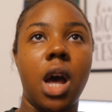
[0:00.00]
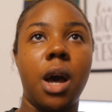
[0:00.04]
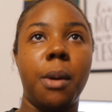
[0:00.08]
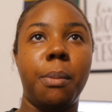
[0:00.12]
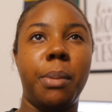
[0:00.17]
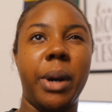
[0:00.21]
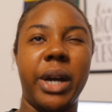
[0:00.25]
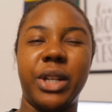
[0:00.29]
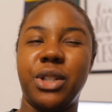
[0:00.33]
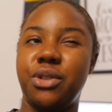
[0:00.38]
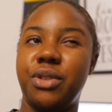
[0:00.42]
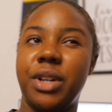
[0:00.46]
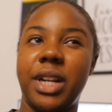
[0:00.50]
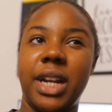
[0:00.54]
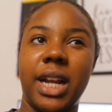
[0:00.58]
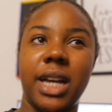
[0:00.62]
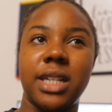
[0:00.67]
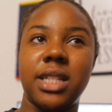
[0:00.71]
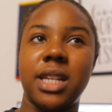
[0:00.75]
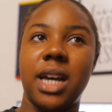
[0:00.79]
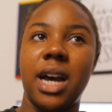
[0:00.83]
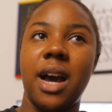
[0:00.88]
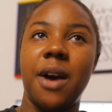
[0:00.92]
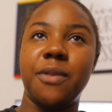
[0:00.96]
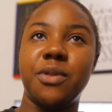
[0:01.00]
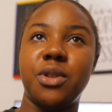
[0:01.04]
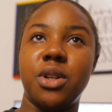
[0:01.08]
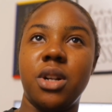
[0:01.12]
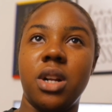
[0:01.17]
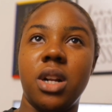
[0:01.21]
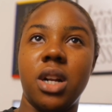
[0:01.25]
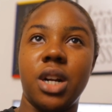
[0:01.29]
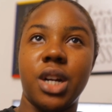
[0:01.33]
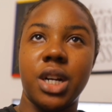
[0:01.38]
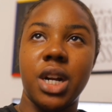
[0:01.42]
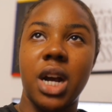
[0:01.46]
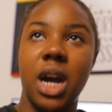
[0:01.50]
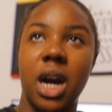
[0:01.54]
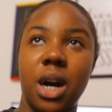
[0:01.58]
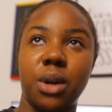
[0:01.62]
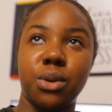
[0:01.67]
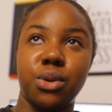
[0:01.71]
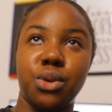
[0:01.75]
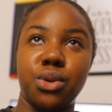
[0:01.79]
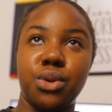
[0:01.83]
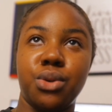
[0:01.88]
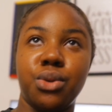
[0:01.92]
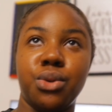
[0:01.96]
But I just realized I have to learn
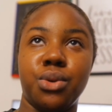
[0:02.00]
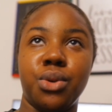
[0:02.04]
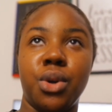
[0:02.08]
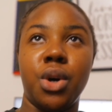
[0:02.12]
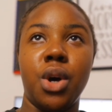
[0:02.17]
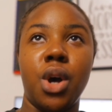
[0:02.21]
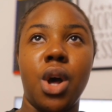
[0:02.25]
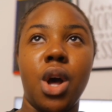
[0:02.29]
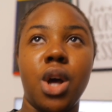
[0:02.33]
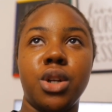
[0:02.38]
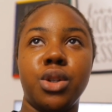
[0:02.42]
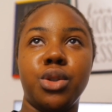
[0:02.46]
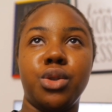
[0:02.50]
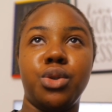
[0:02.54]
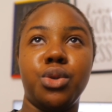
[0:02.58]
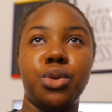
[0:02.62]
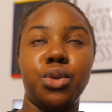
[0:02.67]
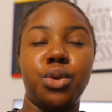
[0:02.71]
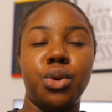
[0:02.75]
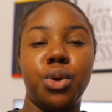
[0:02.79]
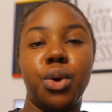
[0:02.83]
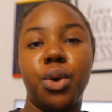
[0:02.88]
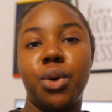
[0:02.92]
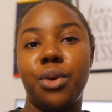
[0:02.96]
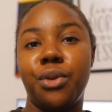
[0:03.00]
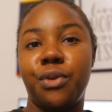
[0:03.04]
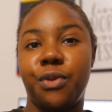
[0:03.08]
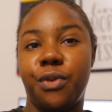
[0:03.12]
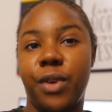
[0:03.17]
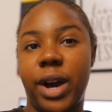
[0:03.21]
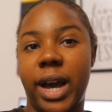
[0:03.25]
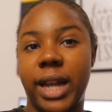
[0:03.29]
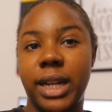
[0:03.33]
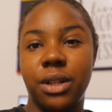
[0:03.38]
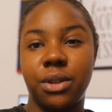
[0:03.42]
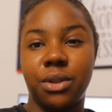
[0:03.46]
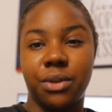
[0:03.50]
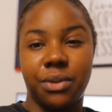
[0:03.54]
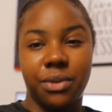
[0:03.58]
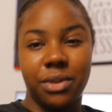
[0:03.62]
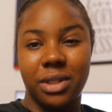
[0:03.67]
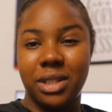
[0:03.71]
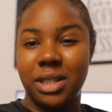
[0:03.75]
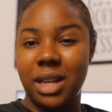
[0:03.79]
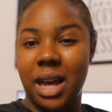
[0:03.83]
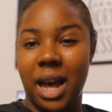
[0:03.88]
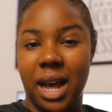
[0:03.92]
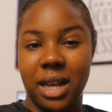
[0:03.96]
how to do the whole filing of
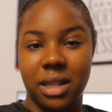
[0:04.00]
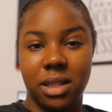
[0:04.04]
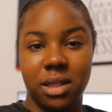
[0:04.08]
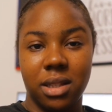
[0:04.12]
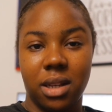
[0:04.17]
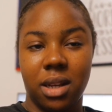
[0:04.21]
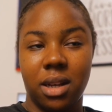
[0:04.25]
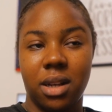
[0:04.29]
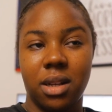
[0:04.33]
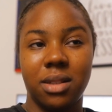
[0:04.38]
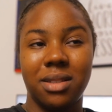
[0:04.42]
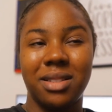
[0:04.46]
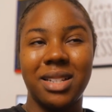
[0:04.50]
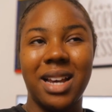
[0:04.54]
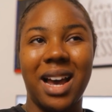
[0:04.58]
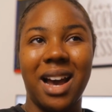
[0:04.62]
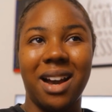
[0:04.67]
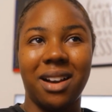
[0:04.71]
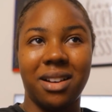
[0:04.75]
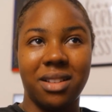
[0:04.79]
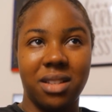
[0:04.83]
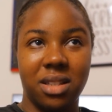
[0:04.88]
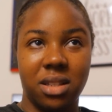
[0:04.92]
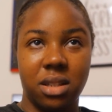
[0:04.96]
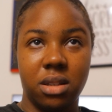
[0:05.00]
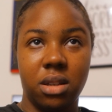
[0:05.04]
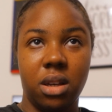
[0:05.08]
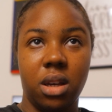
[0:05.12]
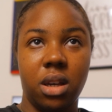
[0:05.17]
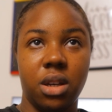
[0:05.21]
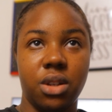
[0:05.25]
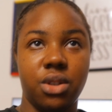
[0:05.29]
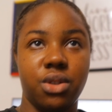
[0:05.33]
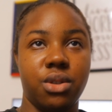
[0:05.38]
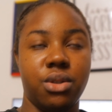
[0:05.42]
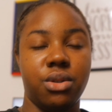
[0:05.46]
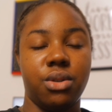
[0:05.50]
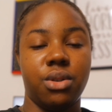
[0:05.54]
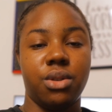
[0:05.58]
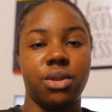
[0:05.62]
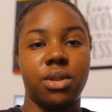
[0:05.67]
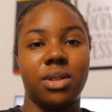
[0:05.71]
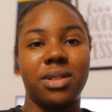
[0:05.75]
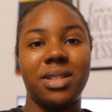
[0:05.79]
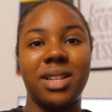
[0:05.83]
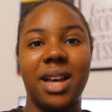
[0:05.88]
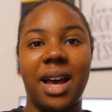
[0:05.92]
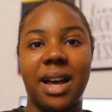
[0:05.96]
tax, tax. Hey eh,
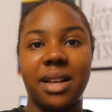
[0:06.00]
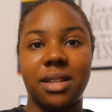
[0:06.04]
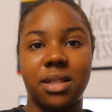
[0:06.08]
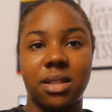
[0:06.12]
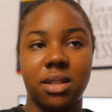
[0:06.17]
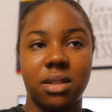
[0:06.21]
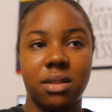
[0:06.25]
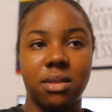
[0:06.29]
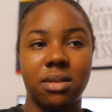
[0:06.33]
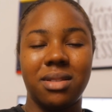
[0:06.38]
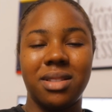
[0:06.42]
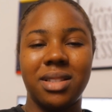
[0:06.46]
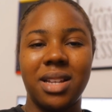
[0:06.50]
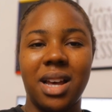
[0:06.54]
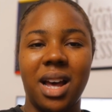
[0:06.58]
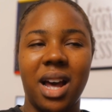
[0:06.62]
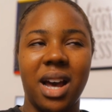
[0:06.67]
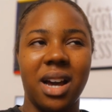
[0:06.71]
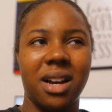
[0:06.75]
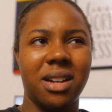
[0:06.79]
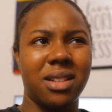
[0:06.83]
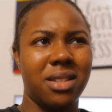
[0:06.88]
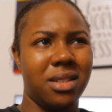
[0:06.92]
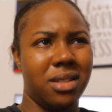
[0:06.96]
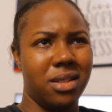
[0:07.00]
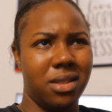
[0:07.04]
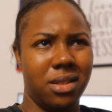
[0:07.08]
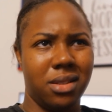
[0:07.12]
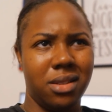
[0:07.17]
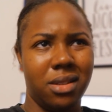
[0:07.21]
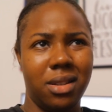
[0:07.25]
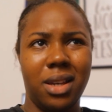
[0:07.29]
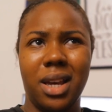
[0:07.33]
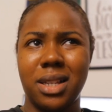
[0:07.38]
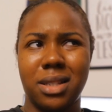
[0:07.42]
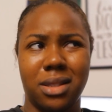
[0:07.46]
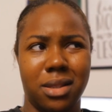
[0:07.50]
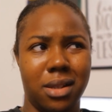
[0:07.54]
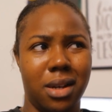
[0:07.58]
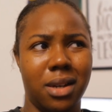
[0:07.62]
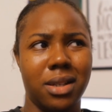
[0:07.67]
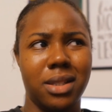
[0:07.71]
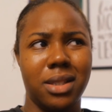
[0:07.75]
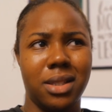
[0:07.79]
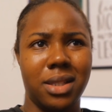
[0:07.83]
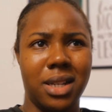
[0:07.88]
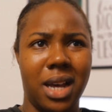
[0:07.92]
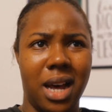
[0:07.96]
Jesus, tax, tax. Yes,
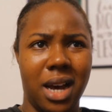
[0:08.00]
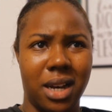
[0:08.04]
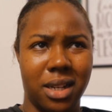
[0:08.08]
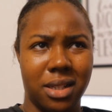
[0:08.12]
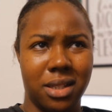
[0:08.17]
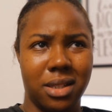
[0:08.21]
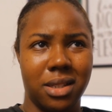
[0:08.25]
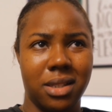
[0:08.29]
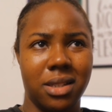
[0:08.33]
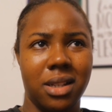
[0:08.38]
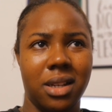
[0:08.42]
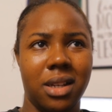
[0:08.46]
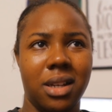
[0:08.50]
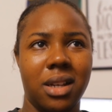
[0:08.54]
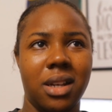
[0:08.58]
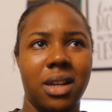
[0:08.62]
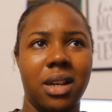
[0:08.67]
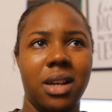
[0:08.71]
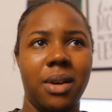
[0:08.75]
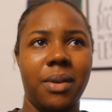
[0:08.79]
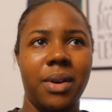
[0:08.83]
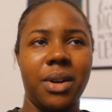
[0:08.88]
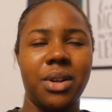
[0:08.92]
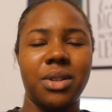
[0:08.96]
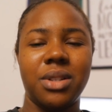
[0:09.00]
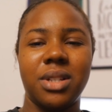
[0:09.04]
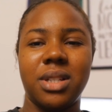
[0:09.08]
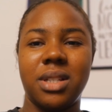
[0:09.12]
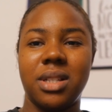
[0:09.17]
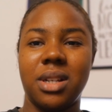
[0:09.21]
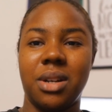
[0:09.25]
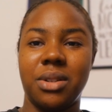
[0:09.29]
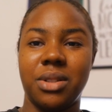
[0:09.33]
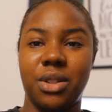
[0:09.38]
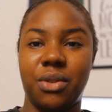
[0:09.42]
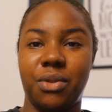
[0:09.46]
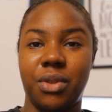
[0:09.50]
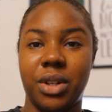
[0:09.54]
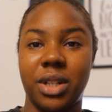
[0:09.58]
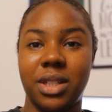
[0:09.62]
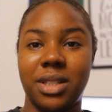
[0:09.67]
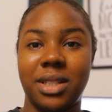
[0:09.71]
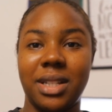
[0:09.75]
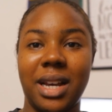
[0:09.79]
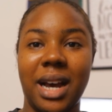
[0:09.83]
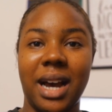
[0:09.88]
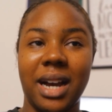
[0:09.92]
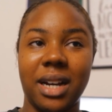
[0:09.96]
nice it's tax how does it sound
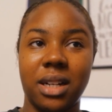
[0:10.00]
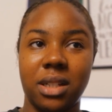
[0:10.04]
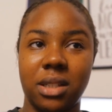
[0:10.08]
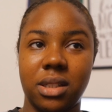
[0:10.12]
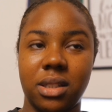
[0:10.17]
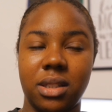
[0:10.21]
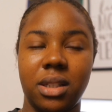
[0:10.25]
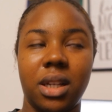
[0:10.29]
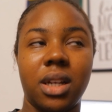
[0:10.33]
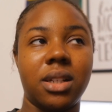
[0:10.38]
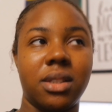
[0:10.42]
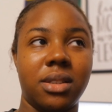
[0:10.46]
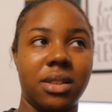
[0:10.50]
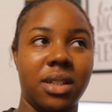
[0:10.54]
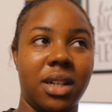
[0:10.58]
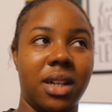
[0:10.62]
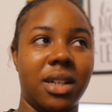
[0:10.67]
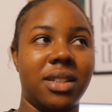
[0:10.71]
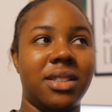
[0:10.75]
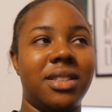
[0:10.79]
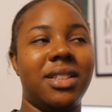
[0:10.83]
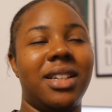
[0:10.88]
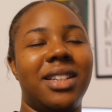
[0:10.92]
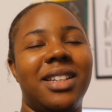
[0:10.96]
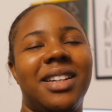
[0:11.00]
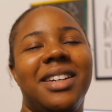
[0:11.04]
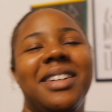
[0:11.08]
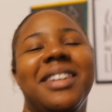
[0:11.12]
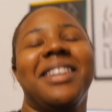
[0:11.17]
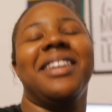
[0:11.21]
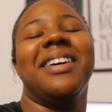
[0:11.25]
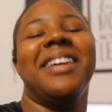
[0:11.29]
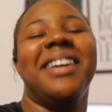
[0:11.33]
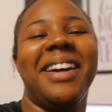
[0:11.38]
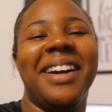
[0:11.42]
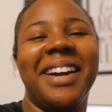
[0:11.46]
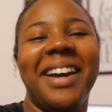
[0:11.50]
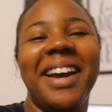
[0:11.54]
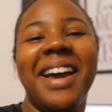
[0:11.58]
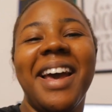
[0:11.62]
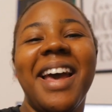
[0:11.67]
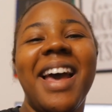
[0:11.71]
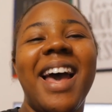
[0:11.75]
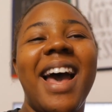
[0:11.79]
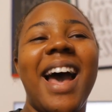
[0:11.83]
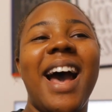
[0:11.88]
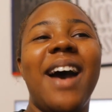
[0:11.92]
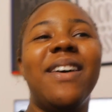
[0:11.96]
different? Tax, yes, tax, yes. I
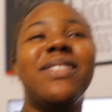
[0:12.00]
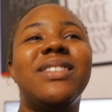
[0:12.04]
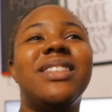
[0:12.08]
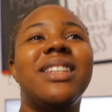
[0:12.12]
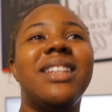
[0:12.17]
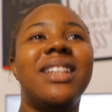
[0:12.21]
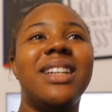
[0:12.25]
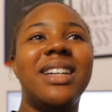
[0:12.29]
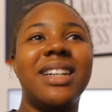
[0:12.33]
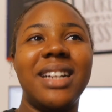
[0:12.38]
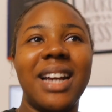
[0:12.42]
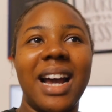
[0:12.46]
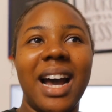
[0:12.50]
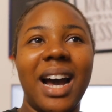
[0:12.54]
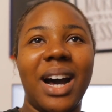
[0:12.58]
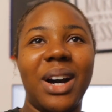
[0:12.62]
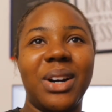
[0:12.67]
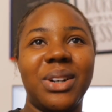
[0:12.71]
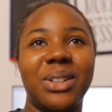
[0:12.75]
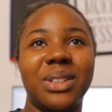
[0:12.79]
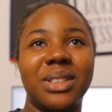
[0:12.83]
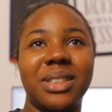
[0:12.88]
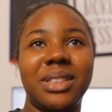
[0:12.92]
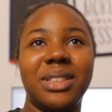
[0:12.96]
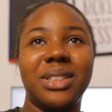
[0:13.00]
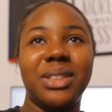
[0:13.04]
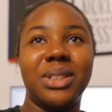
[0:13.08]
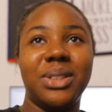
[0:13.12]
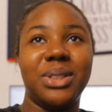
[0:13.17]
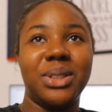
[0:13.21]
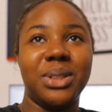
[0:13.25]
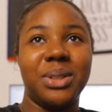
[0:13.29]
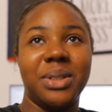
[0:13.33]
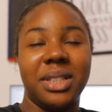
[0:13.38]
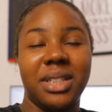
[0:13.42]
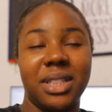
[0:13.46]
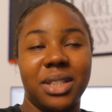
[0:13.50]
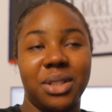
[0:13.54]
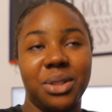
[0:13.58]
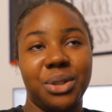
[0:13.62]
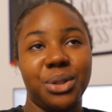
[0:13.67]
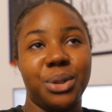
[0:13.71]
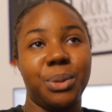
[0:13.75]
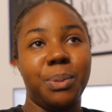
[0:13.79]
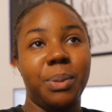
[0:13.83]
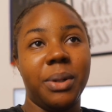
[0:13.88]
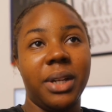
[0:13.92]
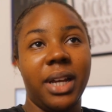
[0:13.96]
have to learn how to do it and
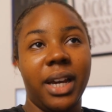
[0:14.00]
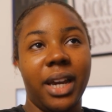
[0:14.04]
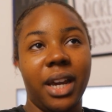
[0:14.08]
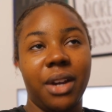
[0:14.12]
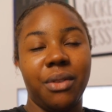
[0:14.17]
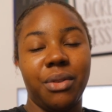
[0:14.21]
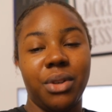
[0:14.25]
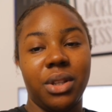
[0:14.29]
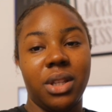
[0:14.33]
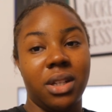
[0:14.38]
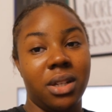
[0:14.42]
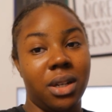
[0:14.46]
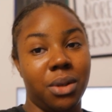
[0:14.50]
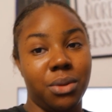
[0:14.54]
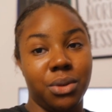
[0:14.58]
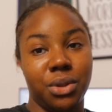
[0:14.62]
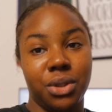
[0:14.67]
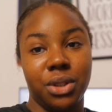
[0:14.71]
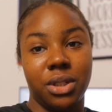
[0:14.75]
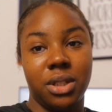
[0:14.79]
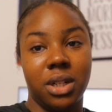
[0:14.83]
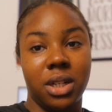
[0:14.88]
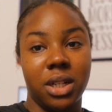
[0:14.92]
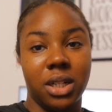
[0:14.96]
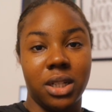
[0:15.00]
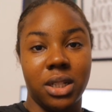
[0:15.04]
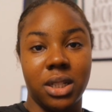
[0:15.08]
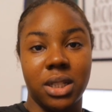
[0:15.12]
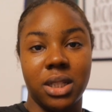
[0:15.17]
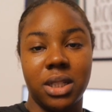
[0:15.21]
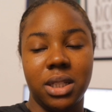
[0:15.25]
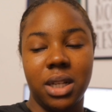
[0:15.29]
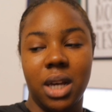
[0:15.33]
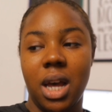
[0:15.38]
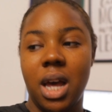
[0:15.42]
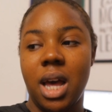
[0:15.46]
all, but like everything, I'll just learn it.